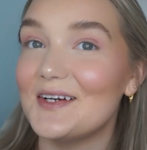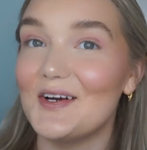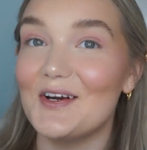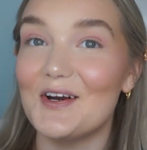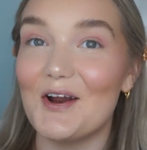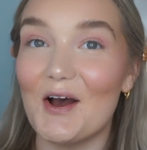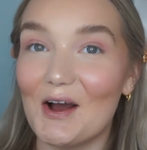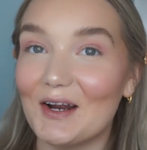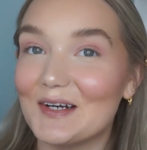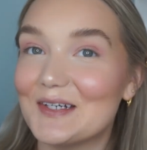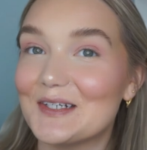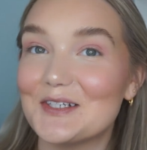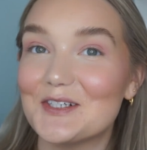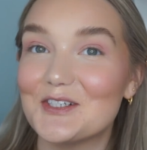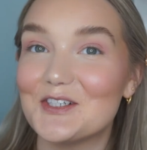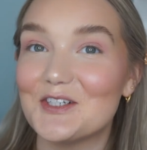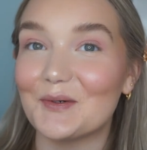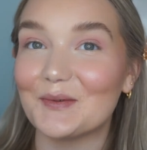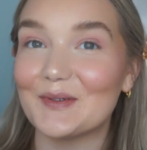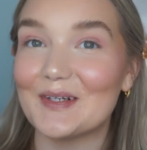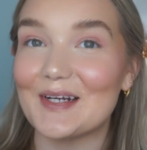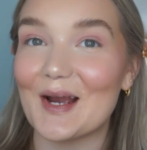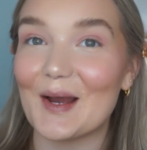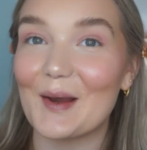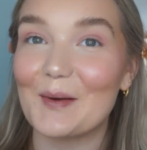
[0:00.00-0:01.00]
Not
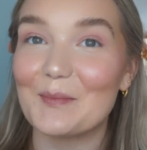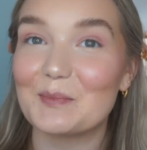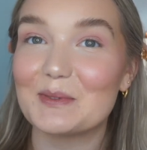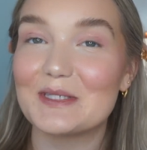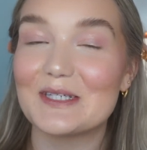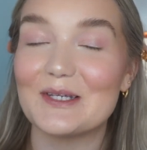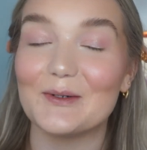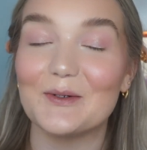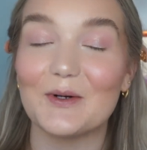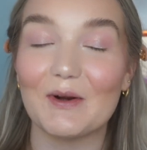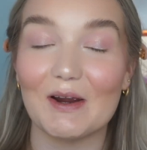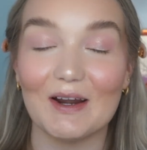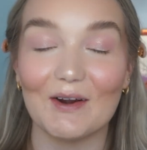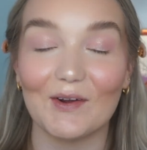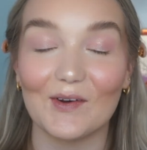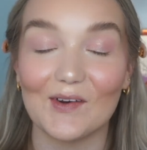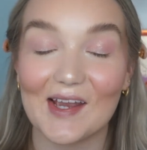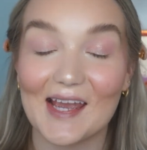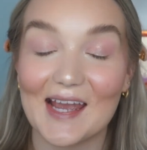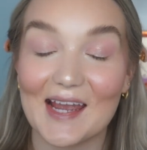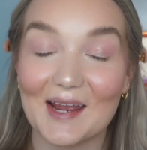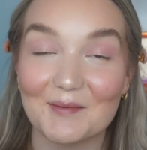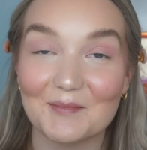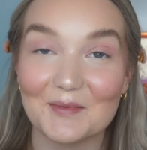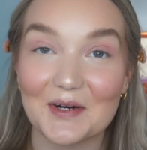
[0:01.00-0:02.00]
showing up so great on
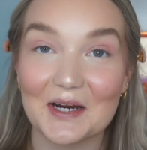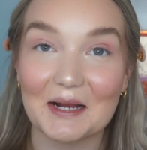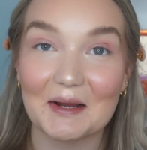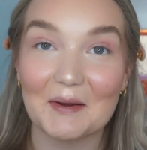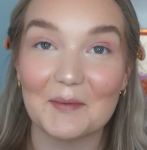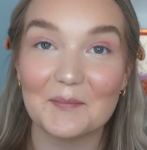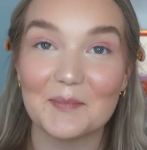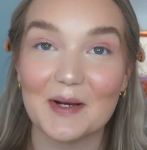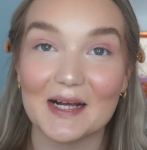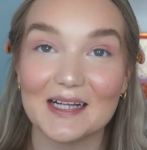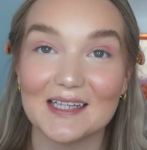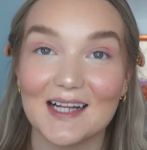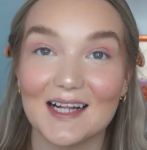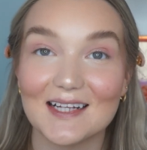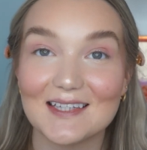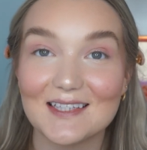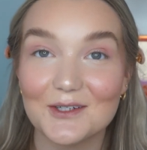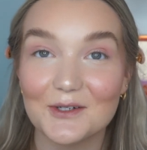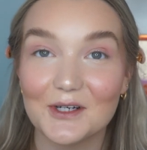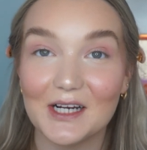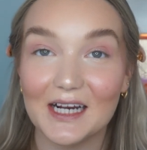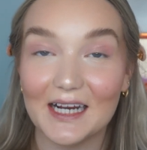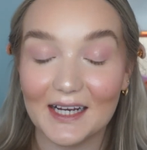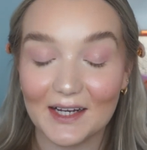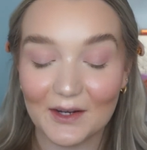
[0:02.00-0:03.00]
camera, but that's
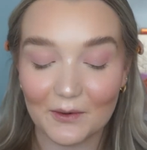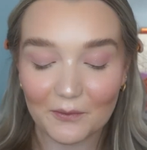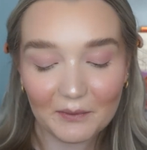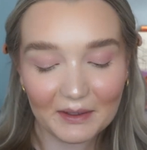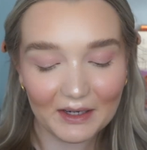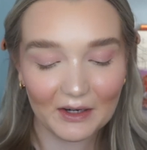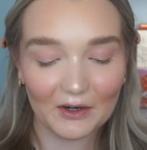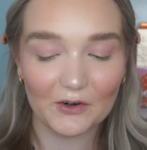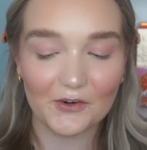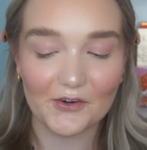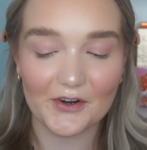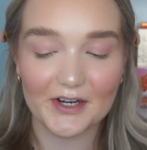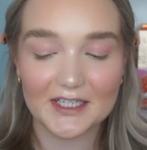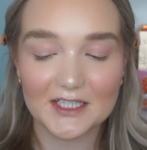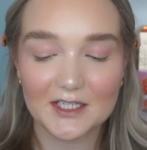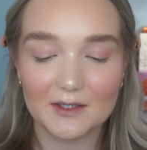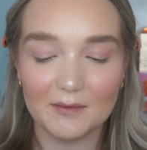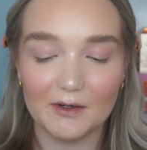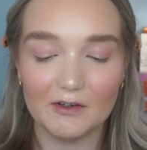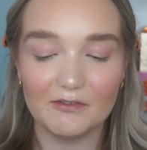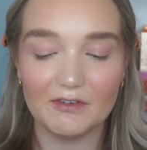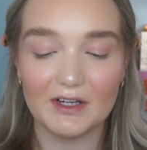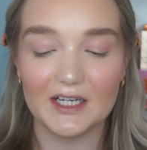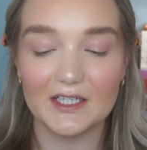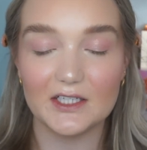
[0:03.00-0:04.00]
okay. We are going to
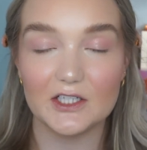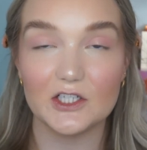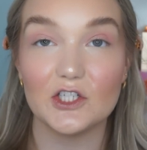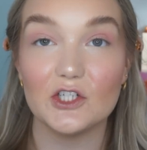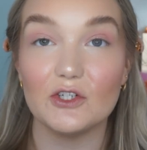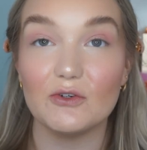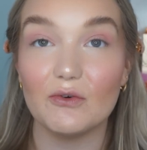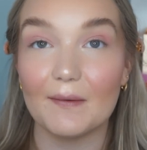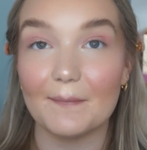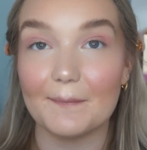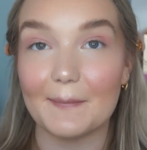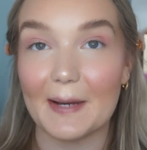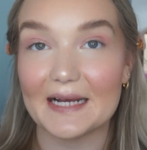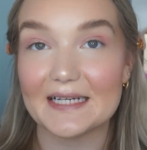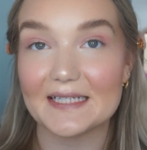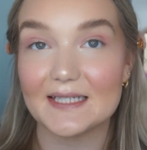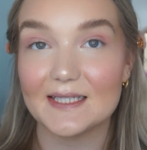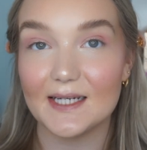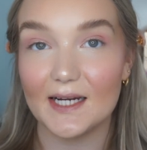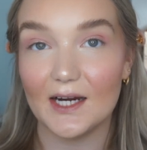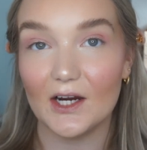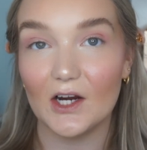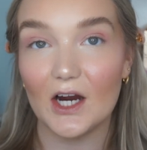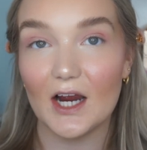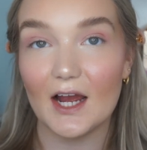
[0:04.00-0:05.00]
move into
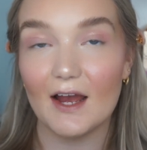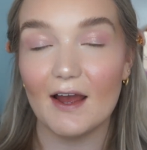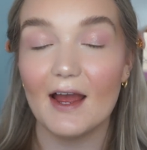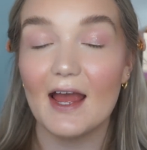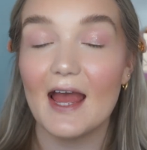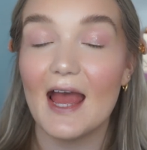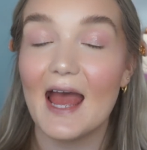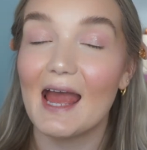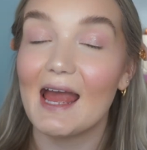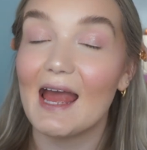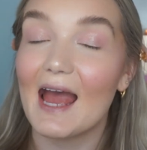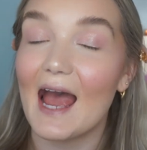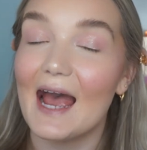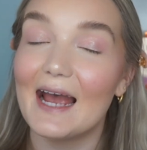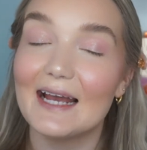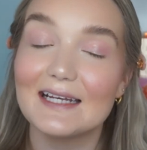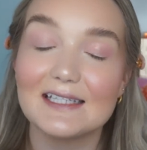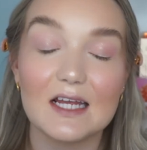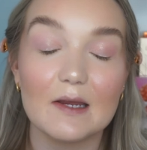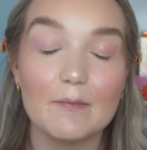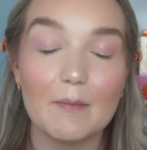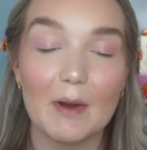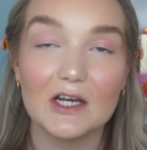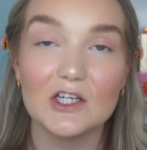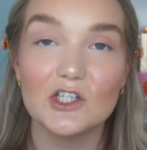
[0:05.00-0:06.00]
mascara. As
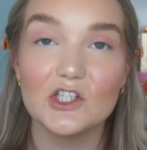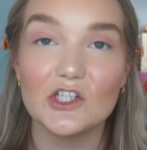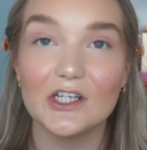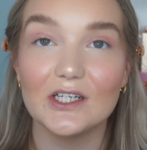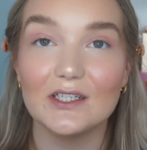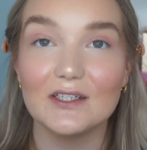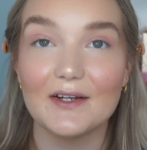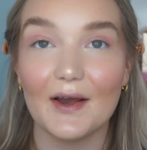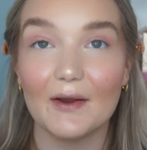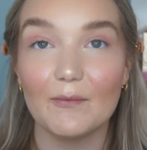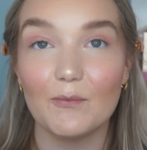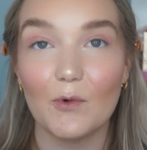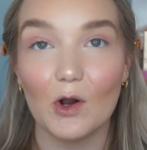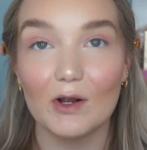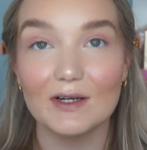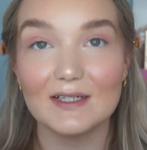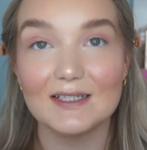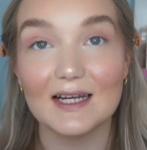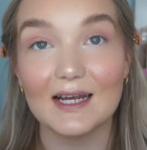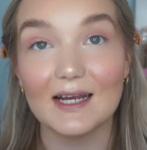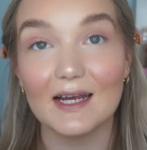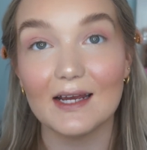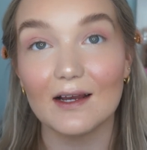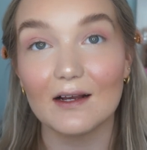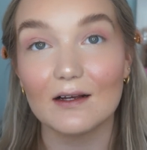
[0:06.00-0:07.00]
I mentioned, I want
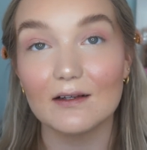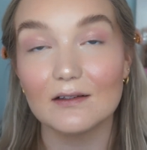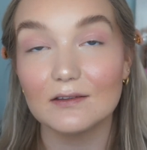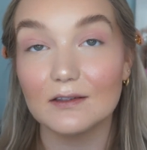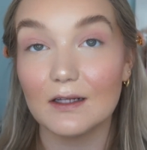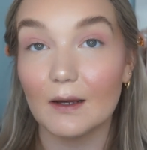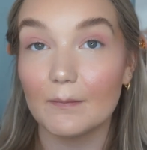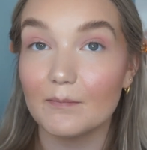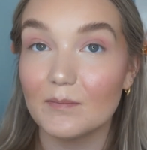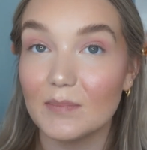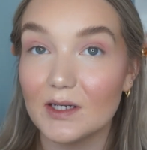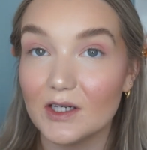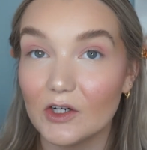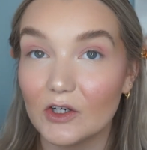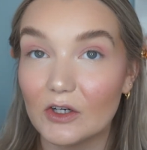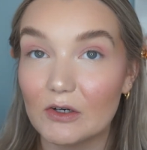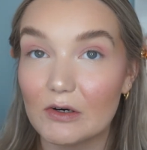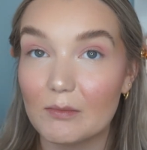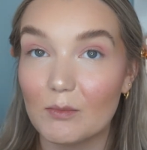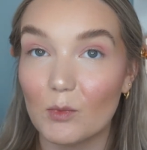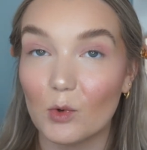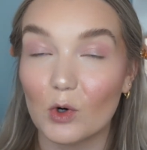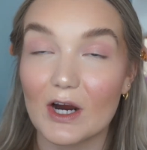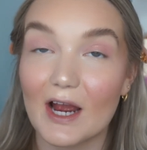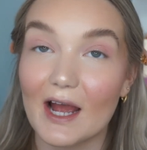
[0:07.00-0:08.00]
a
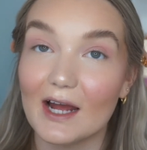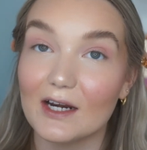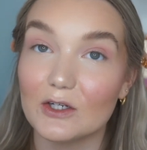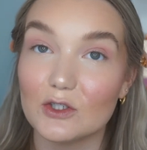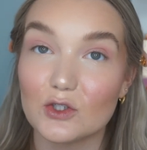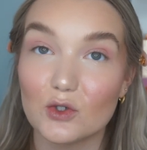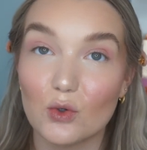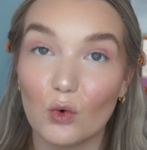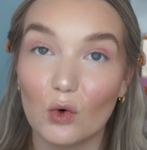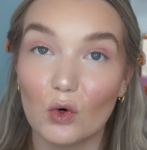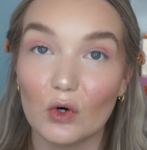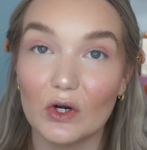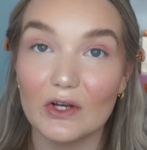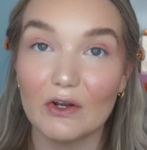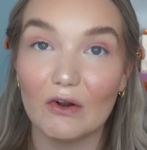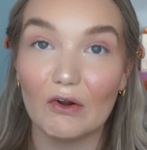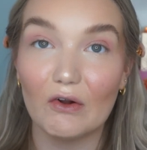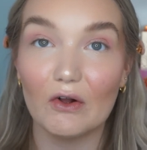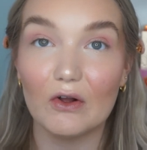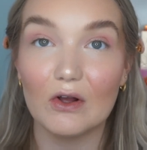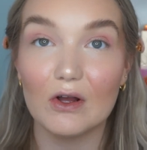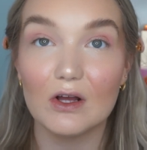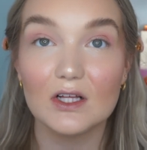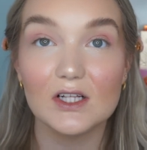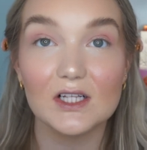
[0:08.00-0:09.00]
clumpier, more
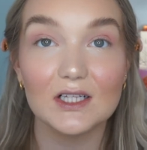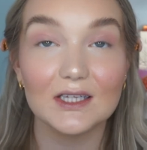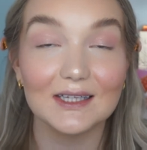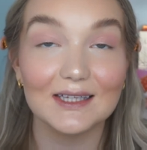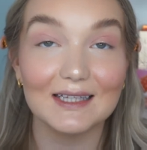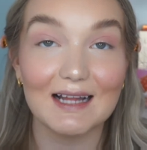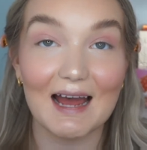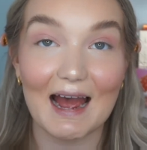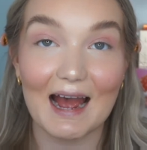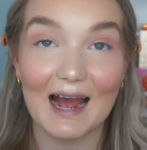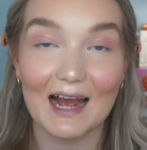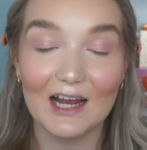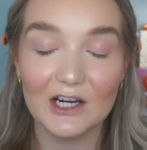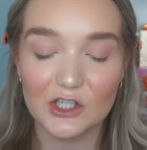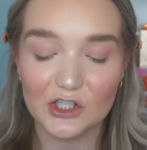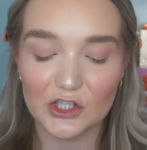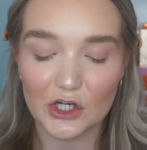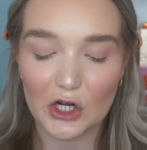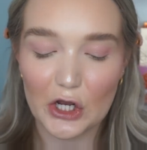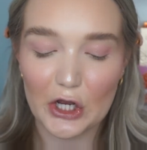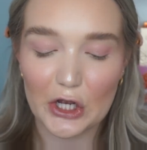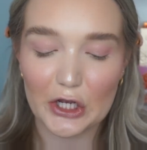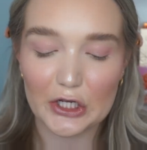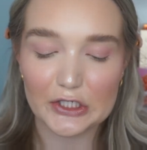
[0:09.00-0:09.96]
editorial lash.